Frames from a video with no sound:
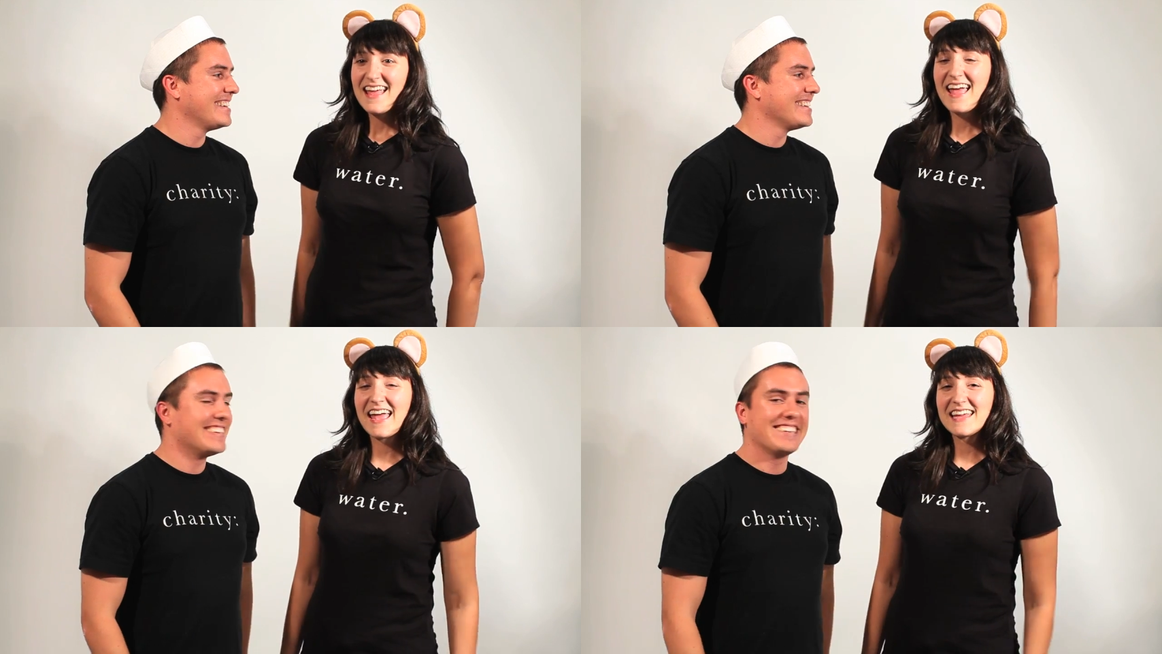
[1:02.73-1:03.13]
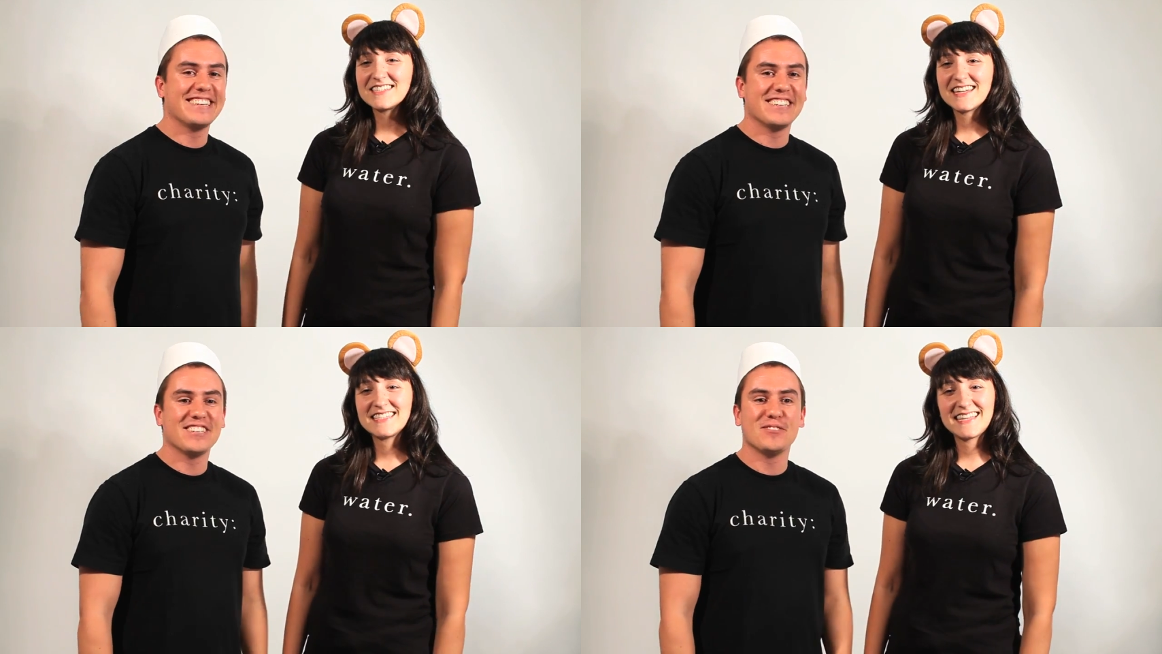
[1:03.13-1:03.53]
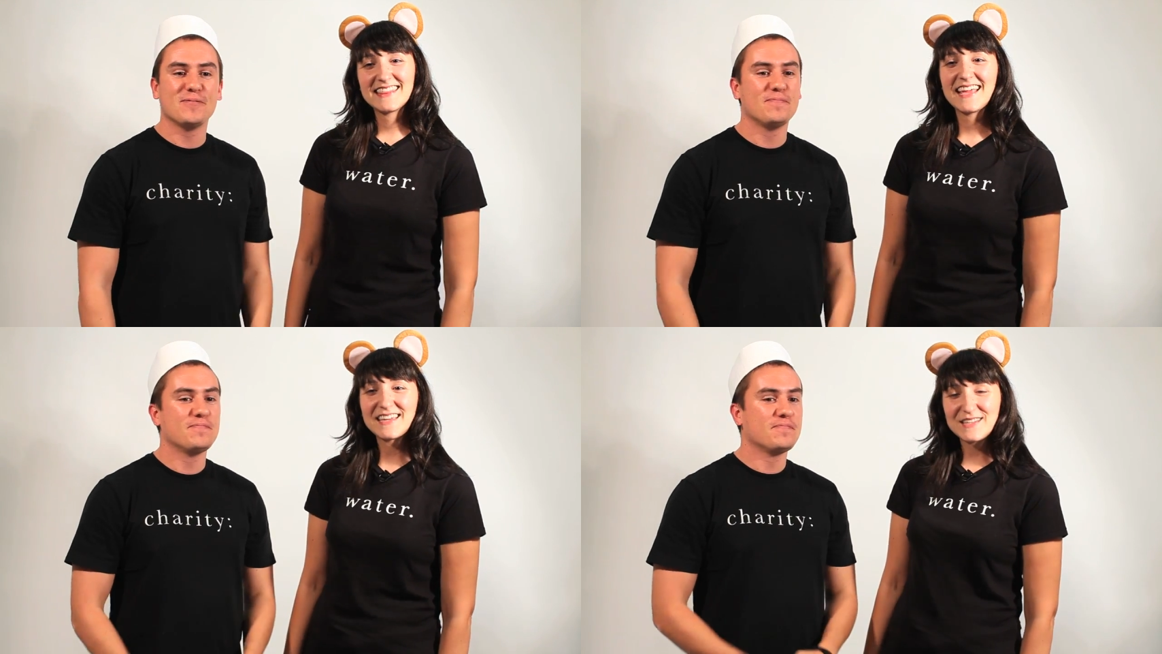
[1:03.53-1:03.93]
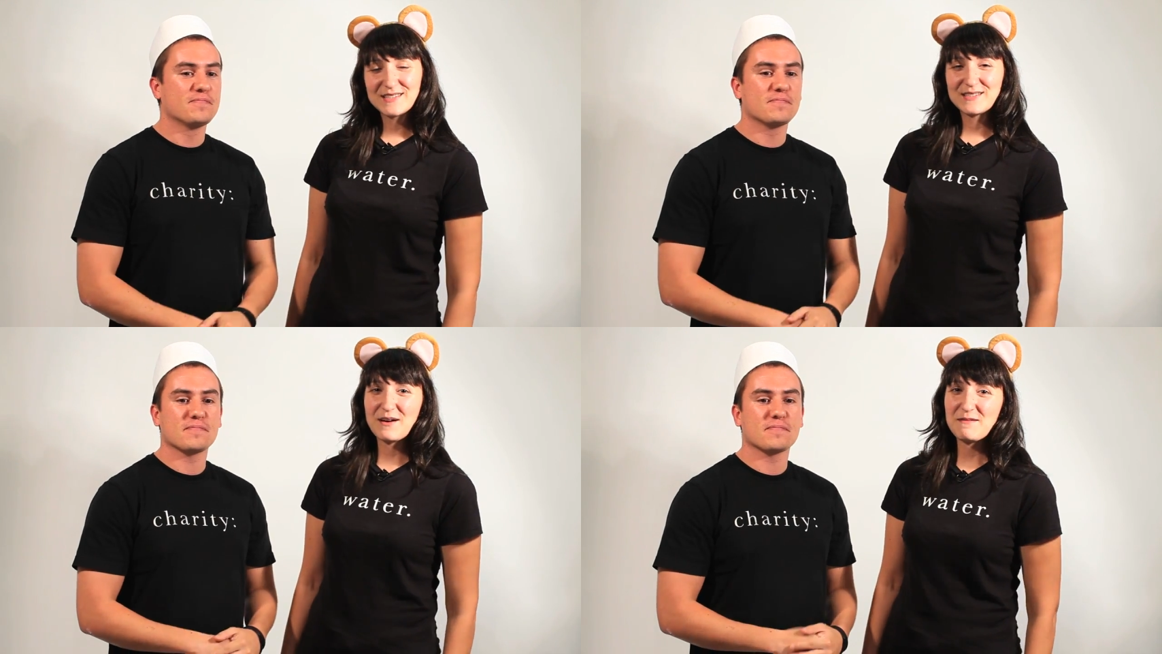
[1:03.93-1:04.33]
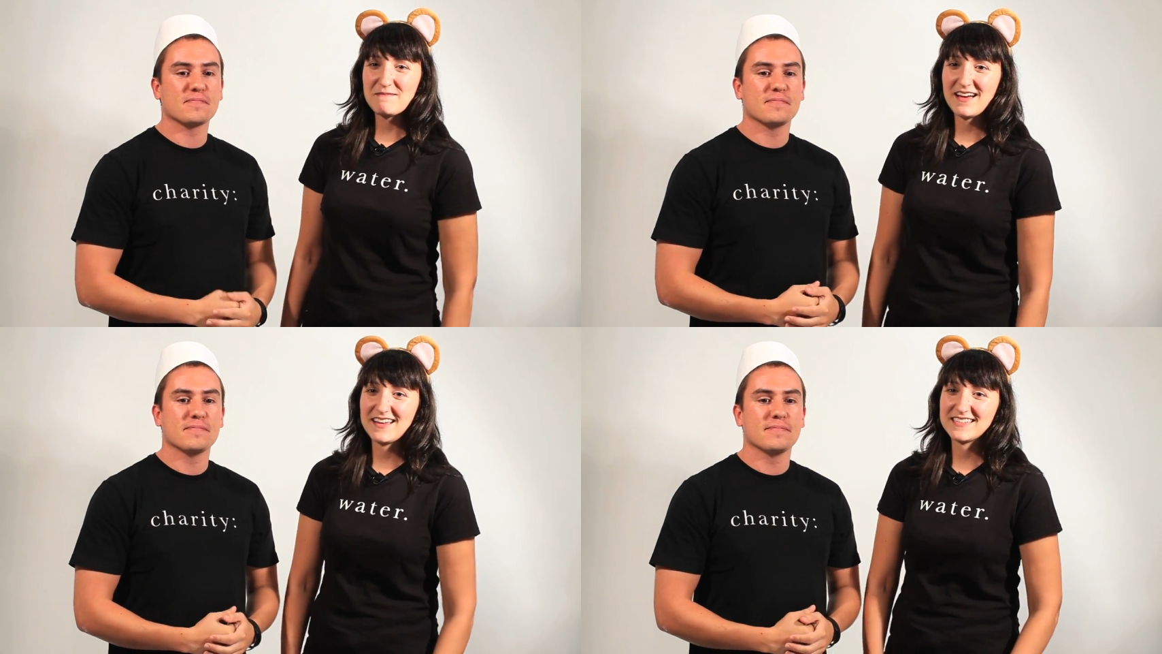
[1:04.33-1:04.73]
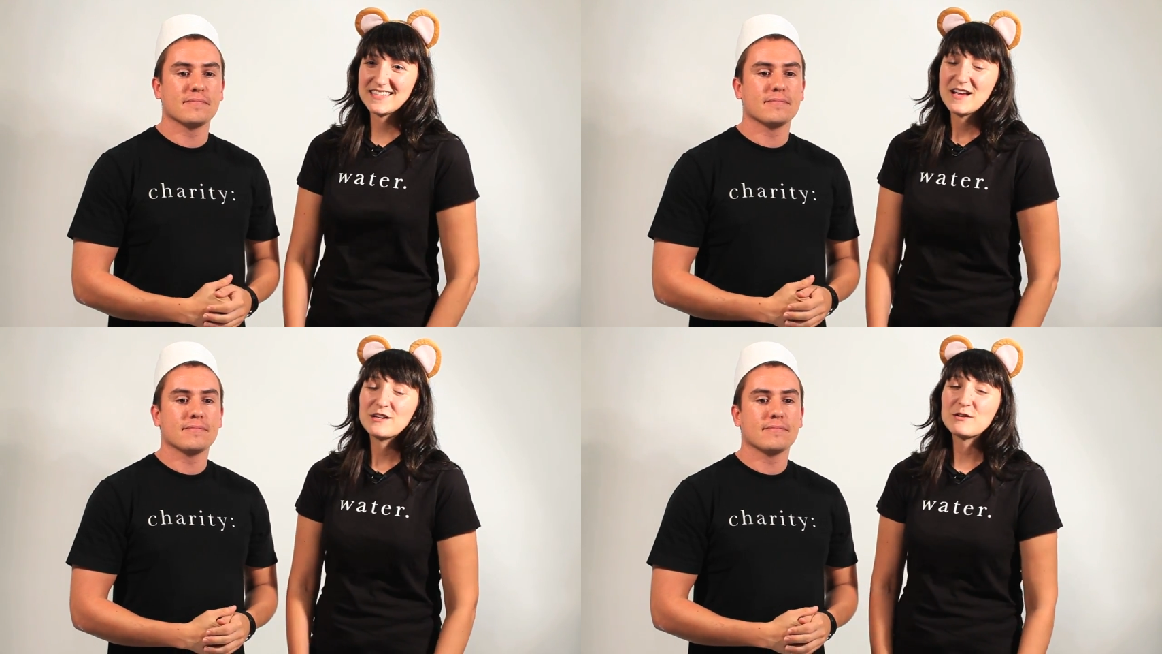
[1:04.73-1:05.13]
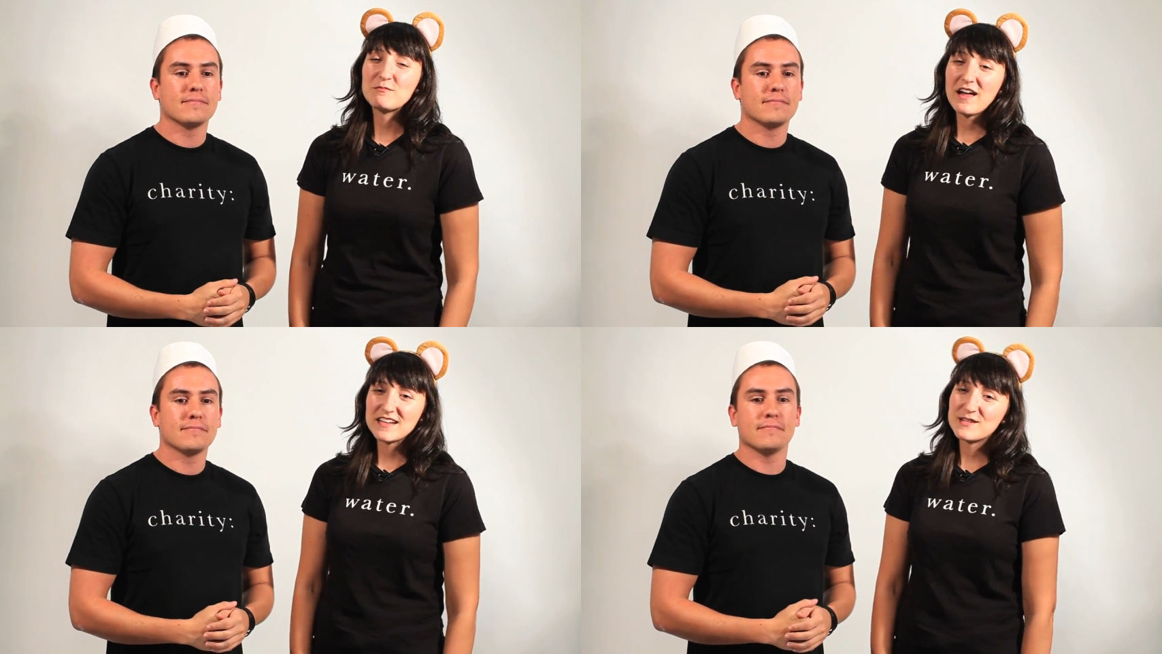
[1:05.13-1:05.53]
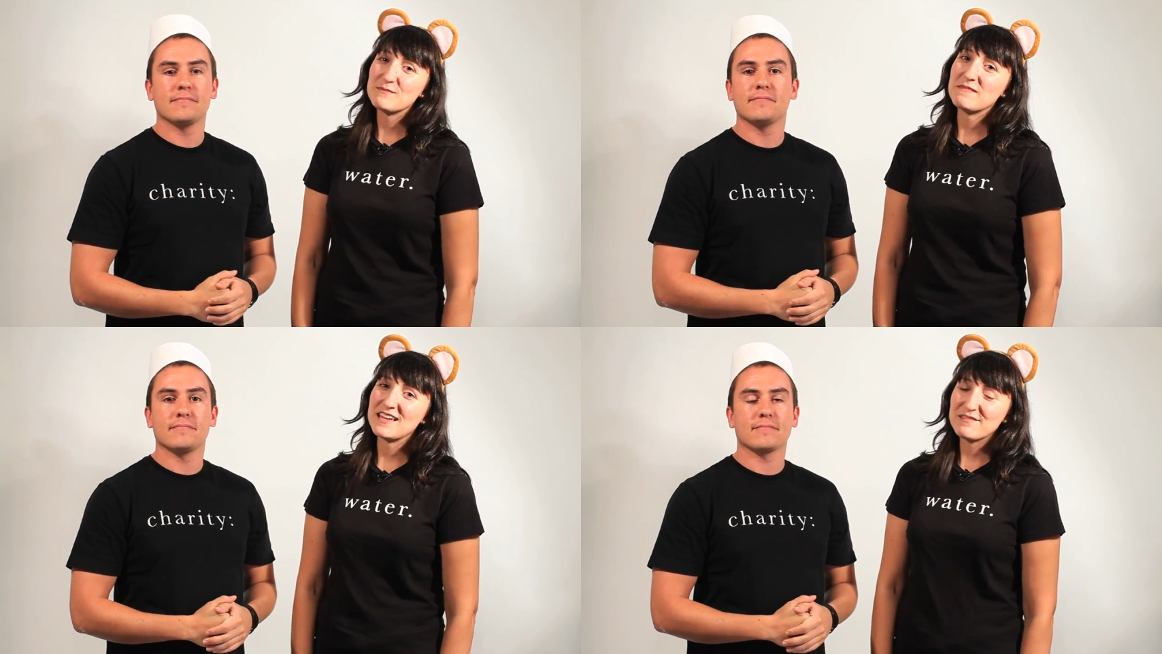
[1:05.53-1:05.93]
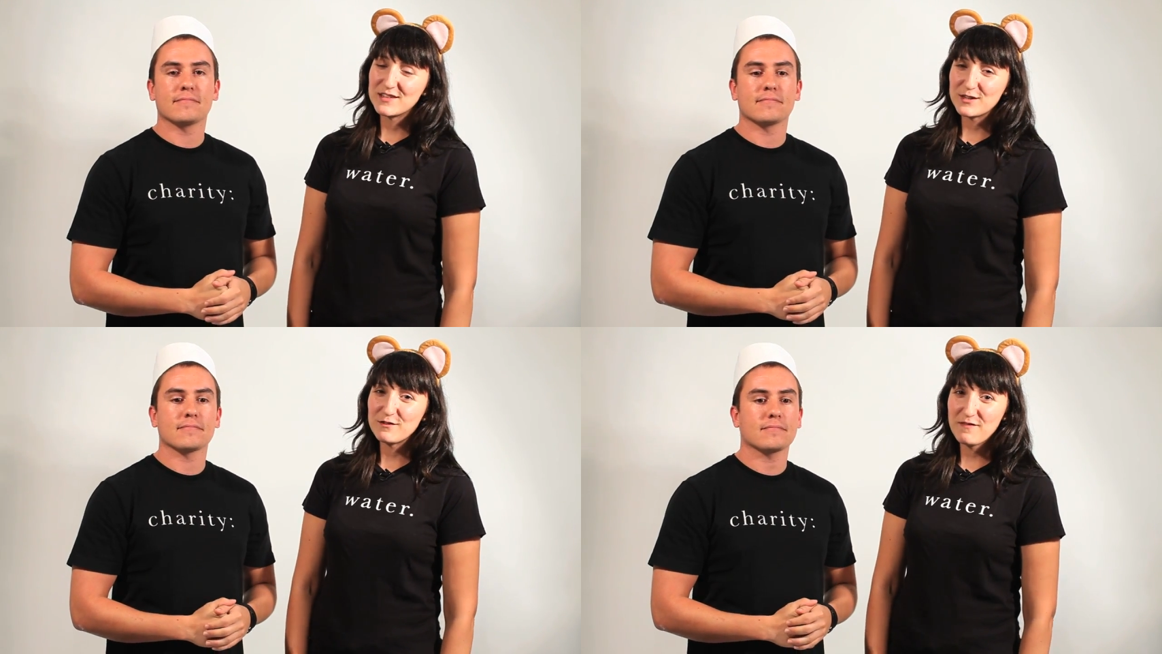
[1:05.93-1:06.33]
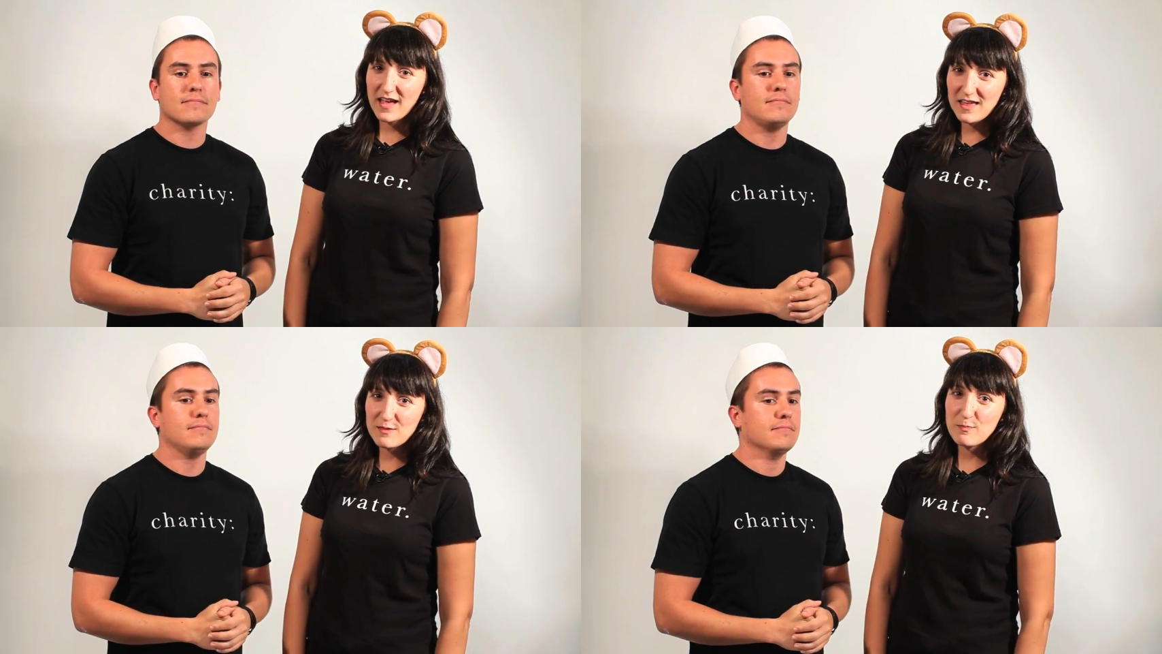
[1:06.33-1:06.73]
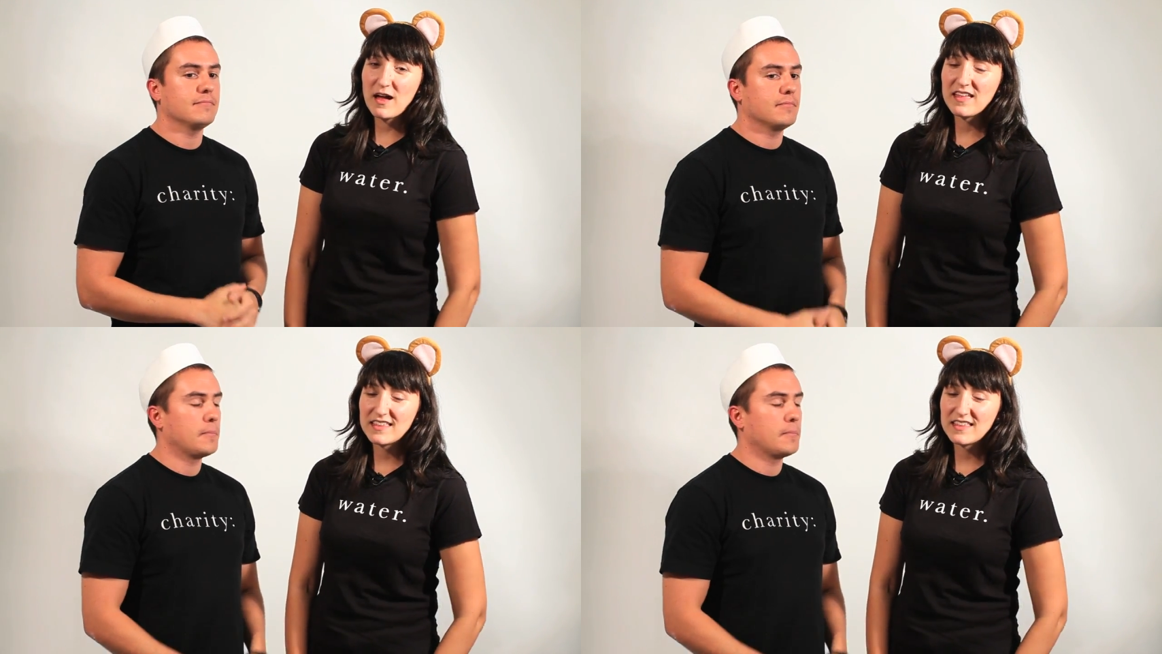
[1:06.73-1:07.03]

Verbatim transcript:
Speaker 1: Hey Jason, thank you so much. Your blog is on me of little faith, but I